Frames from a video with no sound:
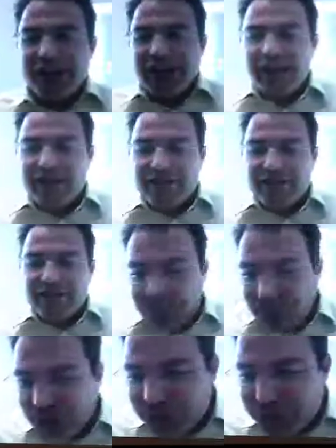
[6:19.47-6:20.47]
I have
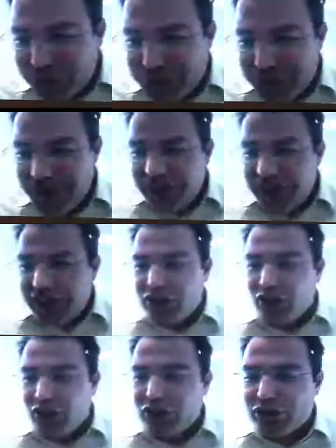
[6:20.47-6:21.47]
close to me
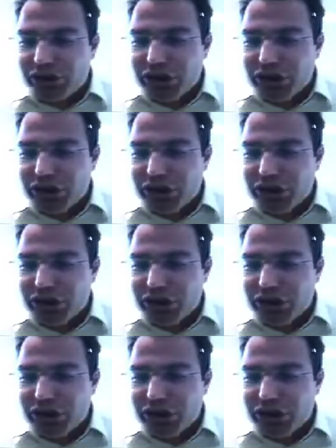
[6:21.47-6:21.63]
Giorgos